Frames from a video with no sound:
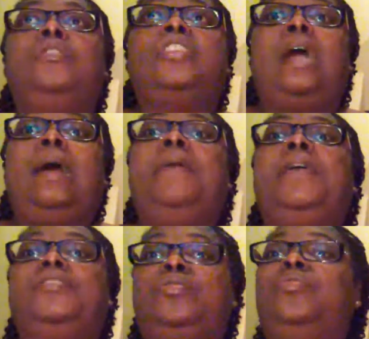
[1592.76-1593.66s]
her job
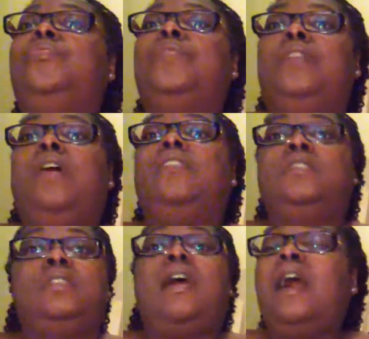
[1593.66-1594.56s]
and do it
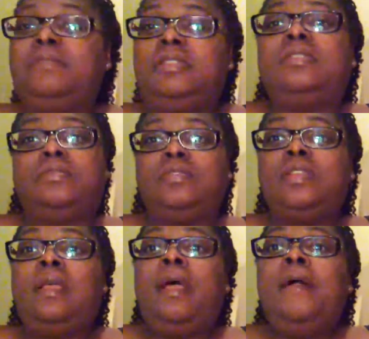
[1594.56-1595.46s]
regardless of the obstacles.
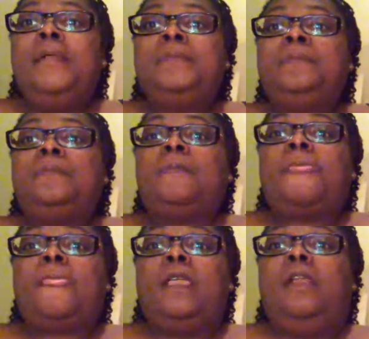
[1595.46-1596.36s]

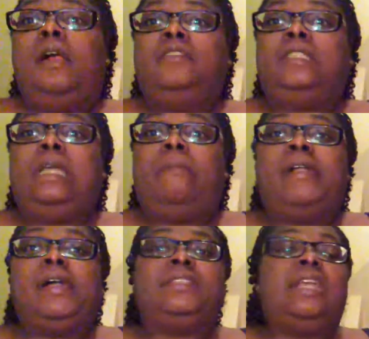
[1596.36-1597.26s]
You know what I'm saying?
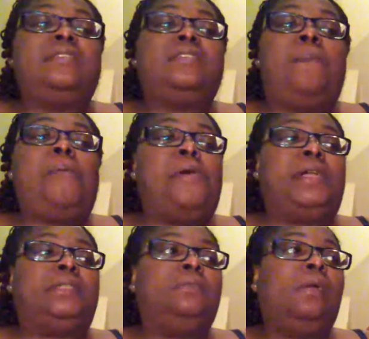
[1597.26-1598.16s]
Because at some
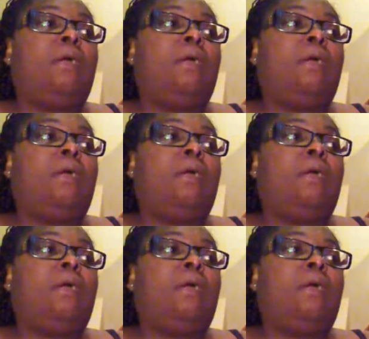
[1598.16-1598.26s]
point,